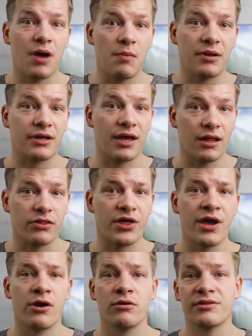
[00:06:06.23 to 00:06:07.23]
Public
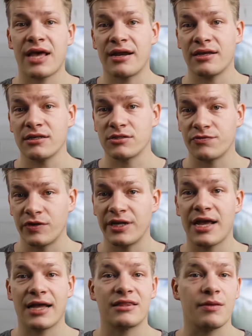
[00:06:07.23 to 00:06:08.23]
healthcare that is free
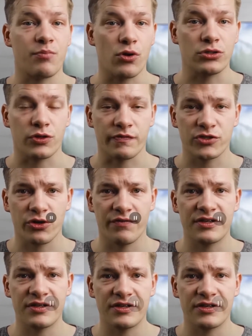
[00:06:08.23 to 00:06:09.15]
at the point of service.